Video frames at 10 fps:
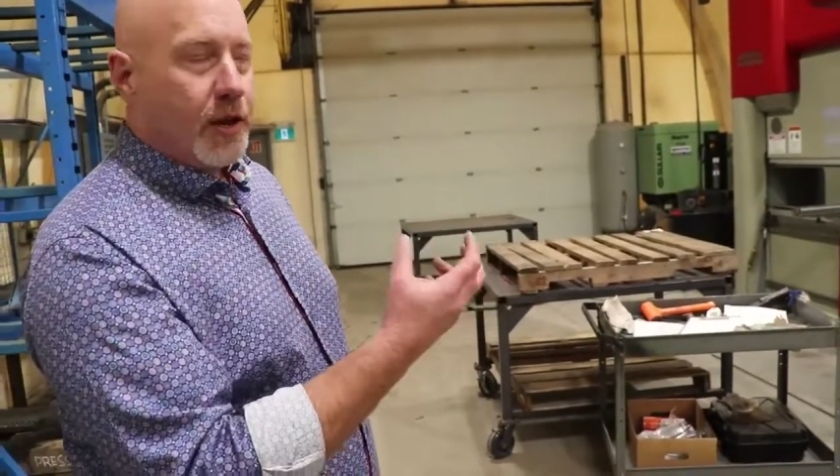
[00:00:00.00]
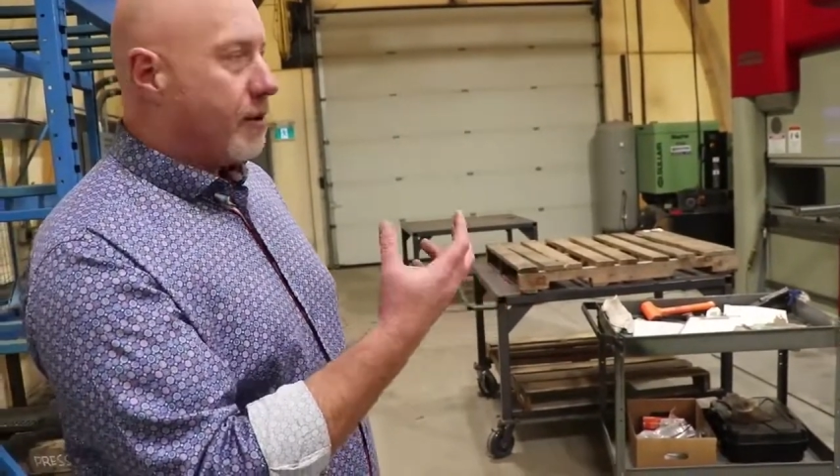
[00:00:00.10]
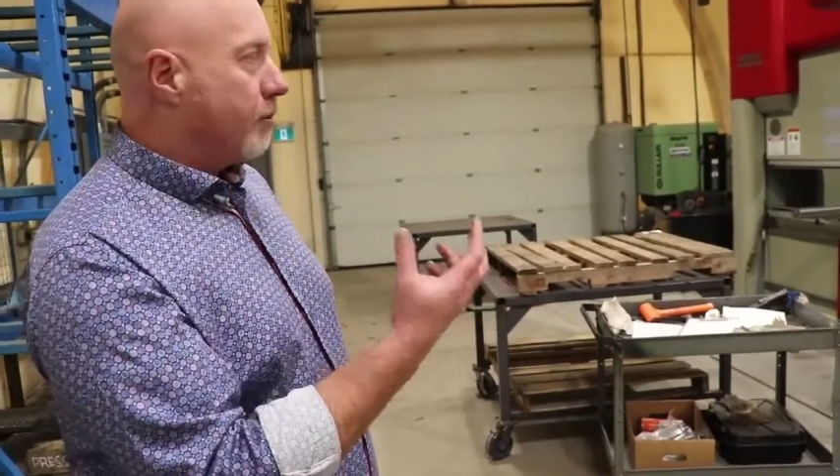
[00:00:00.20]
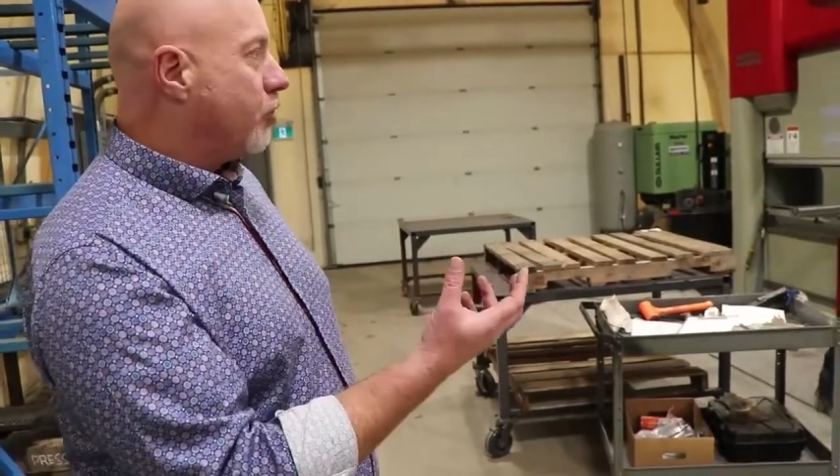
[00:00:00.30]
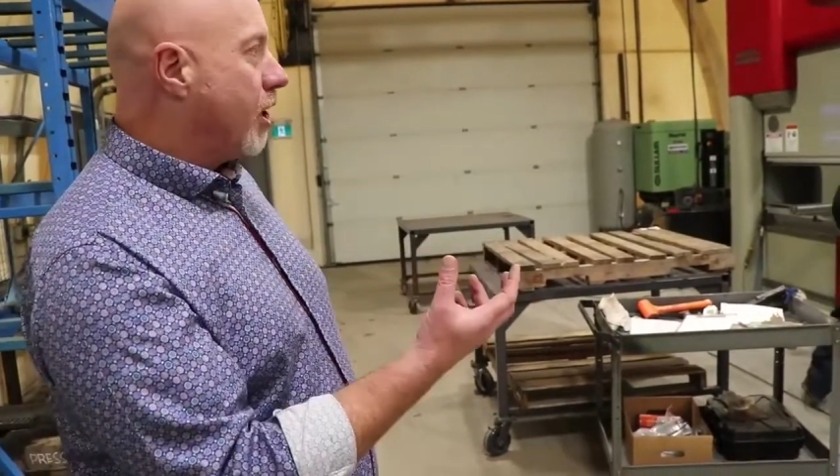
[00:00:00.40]
The
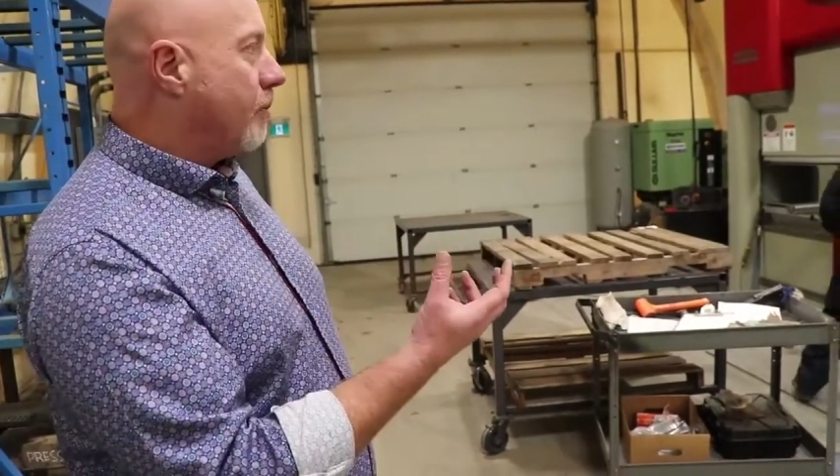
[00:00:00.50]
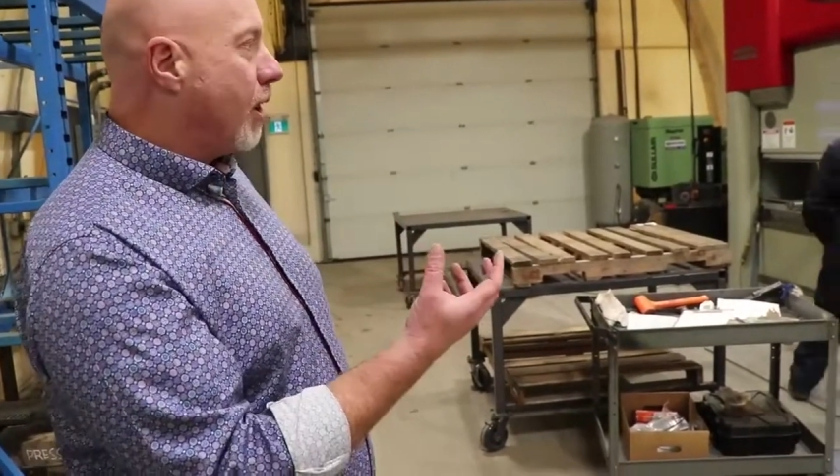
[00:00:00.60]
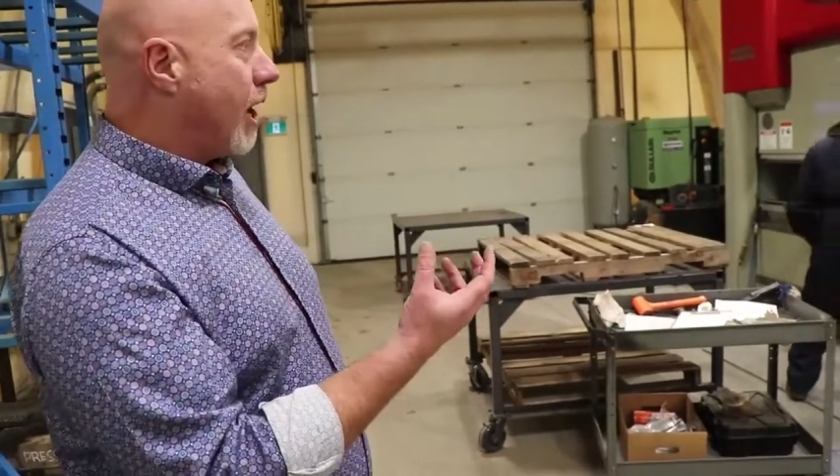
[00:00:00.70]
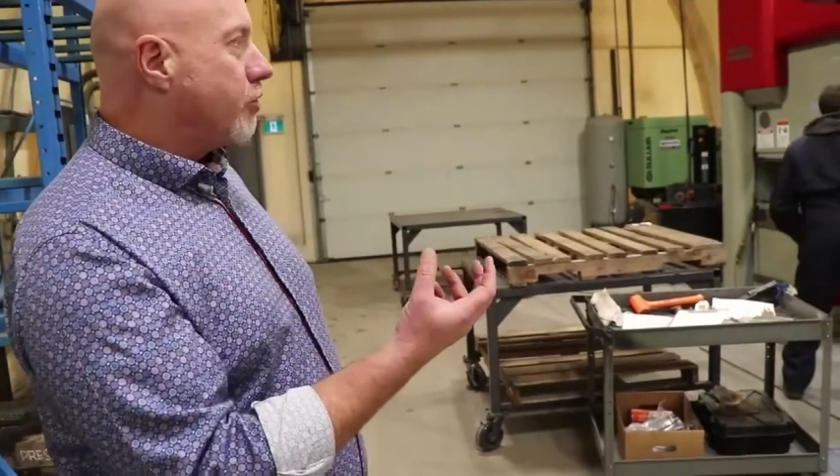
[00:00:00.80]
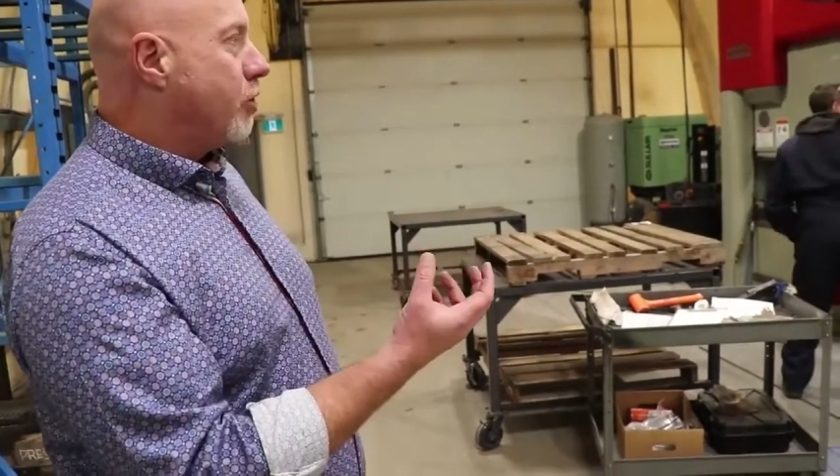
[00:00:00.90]
machine
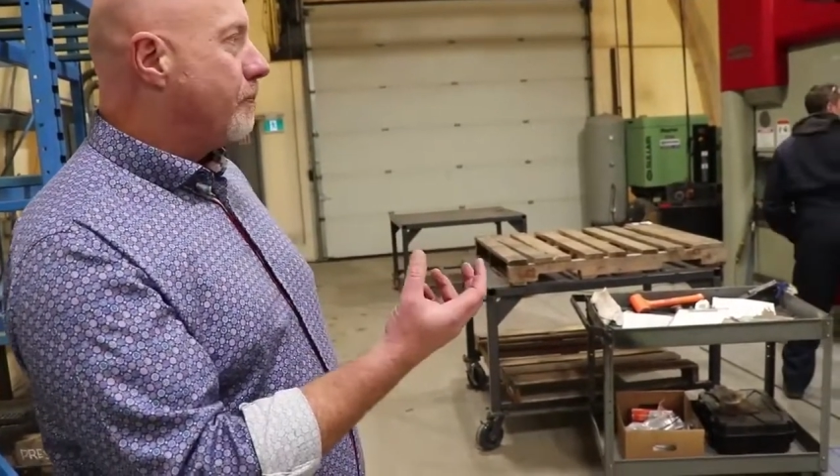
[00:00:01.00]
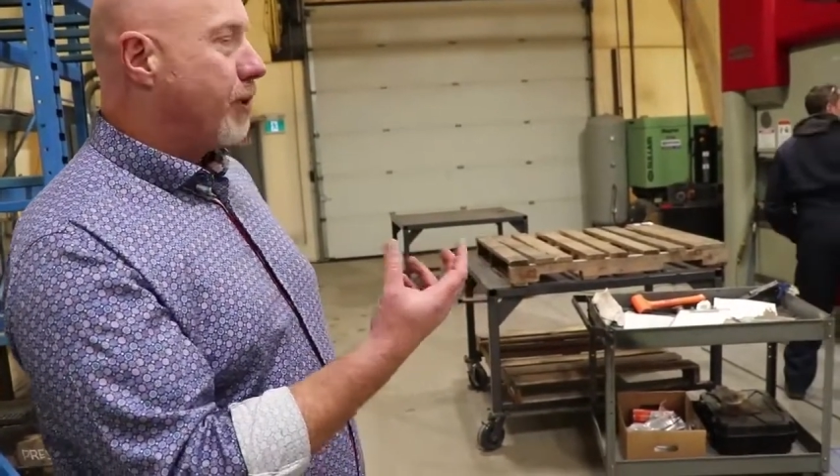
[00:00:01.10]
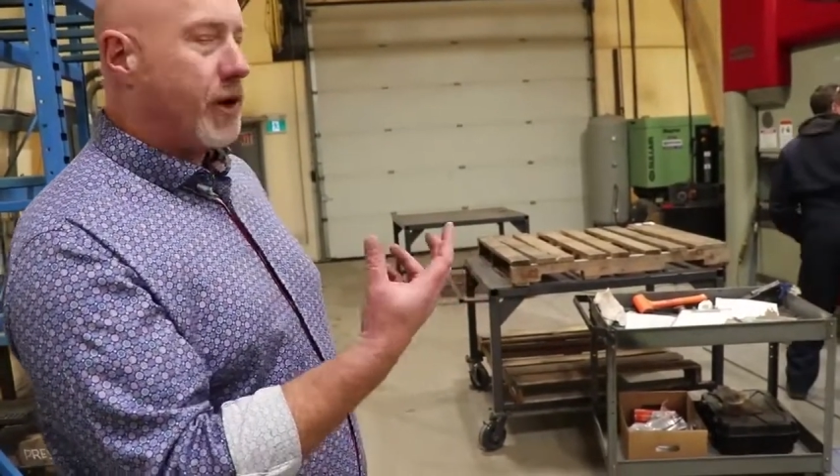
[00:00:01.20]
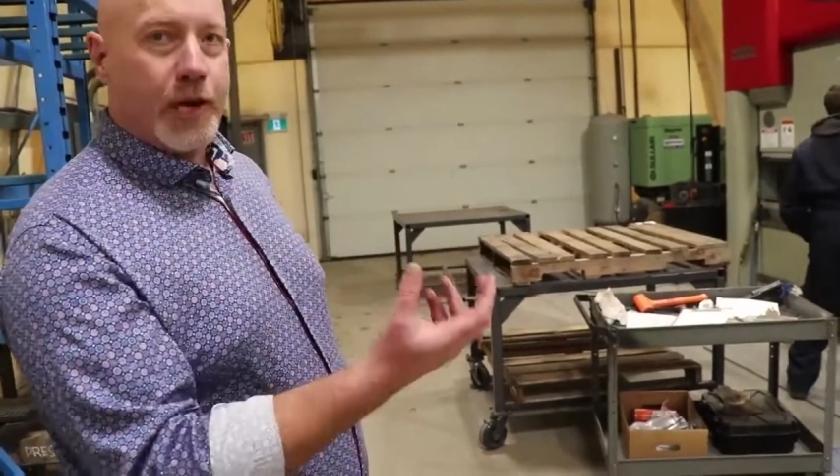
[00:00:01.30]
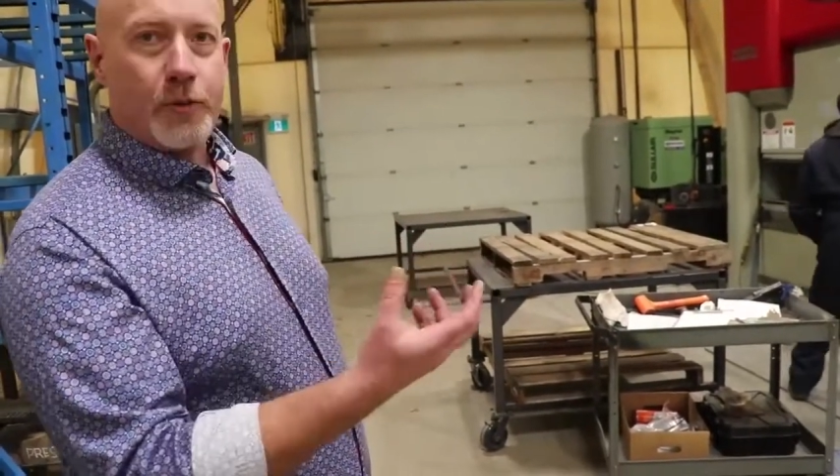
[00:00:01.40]
will actually
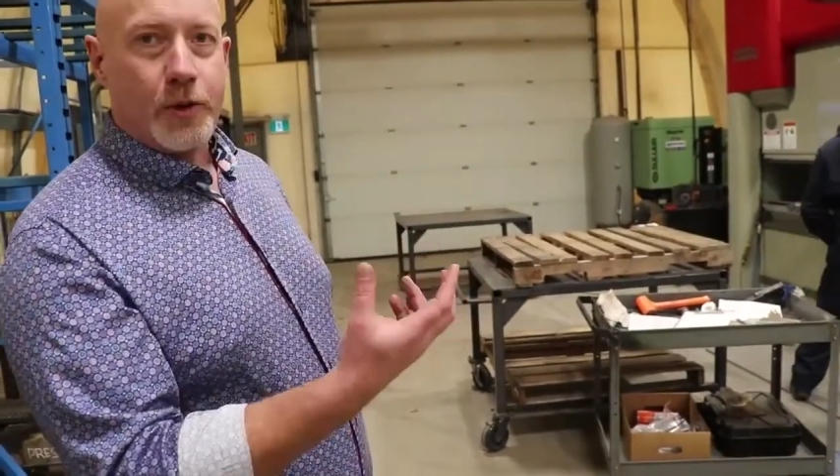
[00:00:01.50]
predict